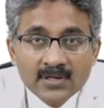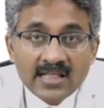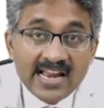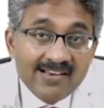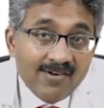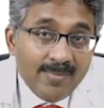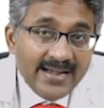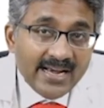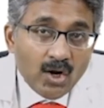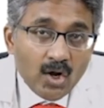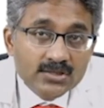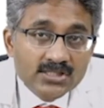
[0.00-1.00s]
The
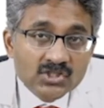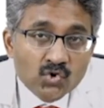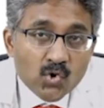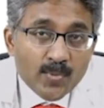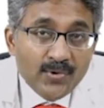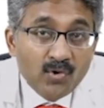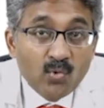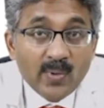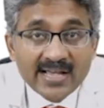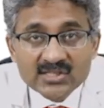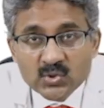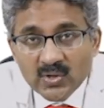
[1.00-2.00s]
inflammatory causes could be due to
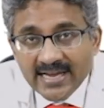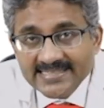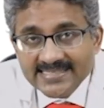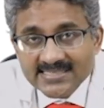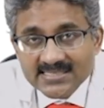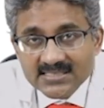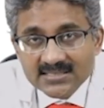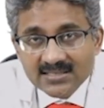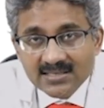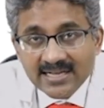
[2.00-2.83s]
vasculitis